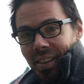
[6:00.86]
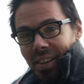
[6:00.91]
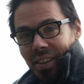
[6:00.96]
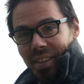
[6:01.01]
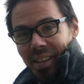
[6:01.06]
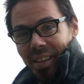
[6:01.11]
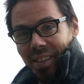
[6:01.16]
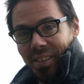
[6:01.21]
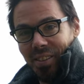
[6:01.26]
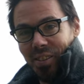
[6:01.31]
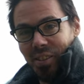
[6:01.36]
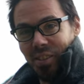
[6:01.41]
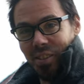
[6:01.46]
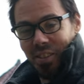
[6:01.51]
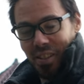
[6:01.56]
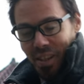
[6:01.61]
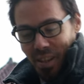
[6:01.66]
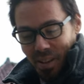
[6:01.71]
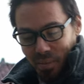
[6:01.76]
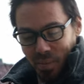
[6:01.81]
Oh, that's
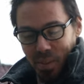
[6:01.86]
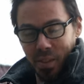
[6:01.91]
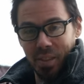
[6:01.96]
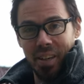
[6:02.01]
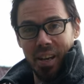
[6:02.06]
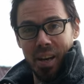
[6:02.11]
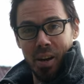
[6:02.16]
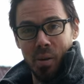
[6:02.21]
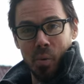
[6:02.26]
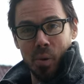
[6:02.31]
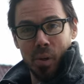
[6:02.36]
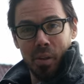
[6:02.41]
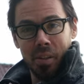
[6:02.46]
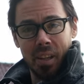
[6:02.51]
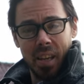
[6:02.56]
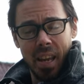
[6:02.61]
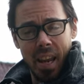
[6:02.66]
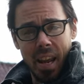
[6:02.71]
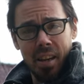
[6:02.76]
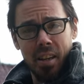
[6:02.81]
good times. Now we're on
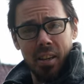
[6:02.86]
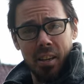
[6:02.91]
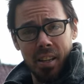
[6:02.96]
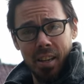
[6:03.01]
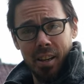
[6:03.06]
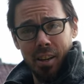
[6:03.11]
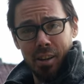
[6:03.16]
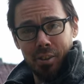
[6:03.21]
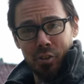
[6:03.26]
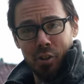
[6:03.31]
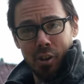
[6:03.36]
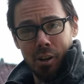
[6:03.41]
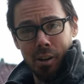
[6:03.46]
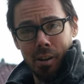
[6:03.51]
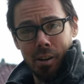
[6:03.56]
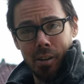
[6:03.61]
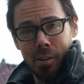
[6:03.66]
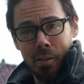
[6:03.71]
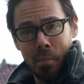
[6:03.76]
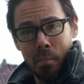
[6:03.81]
the Canon EOS
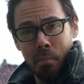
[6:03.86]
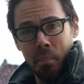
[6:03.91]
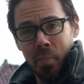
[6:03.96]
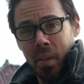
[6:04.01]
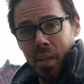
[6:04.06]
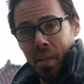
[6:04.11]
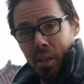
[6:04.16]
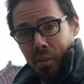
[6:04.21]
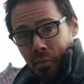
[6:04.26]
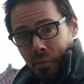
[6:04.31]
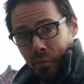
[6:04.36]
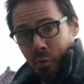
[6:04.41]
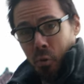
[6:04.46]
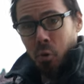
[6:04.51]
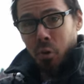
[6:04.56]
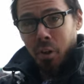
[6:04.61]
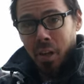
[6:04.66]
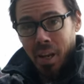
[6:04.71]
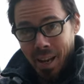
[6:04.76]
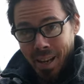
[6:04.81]
R in
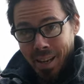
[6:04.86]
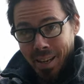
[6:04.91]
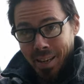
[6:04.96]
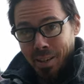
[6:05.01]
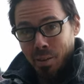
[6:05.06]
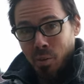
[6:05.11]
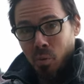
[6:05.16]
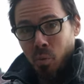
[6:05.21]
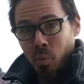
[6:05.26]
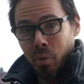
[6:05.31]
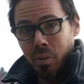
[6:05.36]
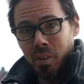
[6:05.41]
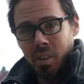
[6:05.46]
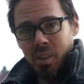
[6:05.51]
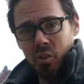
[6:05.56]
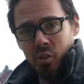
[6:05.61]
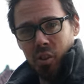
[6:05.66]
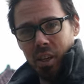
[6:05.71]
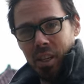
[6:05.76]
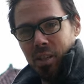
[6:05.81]
4K with
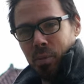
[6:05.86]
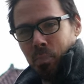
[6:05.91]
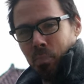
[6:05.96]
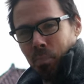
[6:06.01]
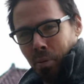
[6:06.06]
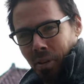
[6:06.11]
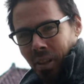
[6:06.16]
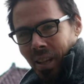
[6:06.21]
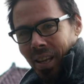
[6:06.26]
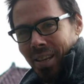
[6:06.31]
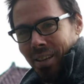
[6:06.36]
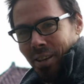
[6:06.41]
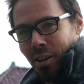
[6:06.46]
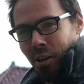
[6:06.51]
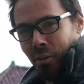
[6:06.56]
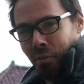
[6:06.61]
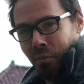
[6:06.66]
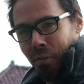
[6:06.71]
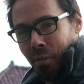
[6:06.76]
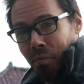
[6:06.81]
the Zeiss
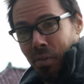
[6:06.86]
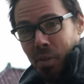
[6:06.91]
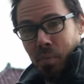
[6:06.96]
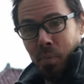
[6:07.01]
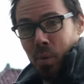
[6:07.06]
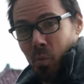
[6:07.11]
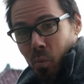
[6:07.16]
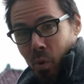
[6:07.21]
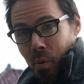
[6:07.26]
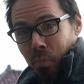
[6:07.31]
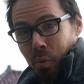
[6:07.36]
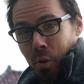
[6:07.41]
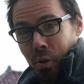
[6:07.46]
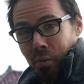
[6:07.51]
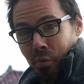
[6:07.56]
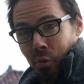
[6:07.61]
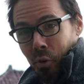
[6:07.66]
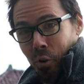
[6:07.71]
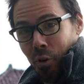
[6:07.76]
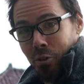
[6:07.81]
Planar 50mm
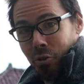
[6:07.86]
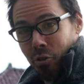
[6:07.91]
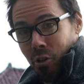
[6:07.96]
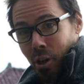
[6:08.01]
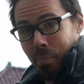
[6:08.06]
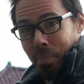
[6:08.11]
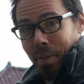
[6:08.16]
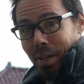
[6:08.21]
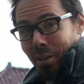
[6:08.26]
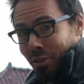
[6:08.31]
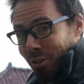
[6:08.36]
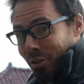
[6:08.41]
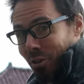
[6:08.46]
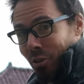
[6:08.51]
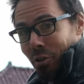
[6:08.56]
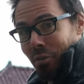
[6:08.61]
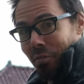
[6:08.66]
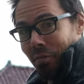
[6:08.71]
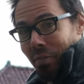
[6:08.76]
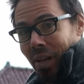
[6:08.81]
1.4. Stop down to
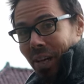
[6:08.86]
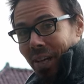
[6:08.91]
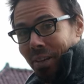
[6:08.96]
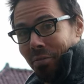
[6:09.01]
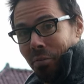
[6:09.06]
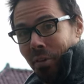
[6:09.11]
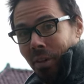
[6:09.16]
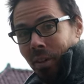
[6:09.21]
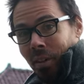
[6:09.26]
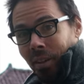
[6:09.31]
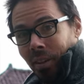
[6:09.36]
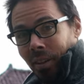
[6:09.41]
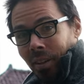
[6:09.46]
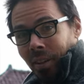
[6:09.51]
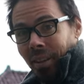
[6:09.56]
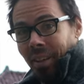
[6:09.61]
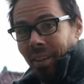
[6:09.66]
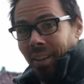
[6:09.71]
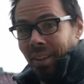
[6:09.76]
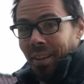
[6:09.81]
25.
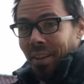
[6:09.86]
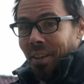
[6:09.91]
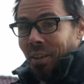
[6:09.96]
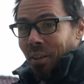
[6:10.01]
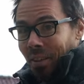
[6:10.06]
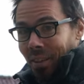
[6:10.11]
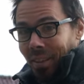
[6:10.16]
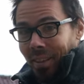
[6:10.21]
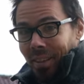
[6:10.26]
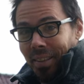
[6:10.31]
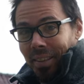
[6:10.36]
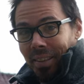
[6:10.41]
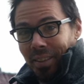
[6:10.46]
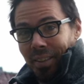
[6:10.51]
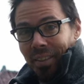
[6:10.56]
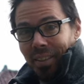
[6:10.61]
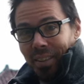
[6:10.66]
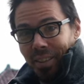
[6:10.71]
4K,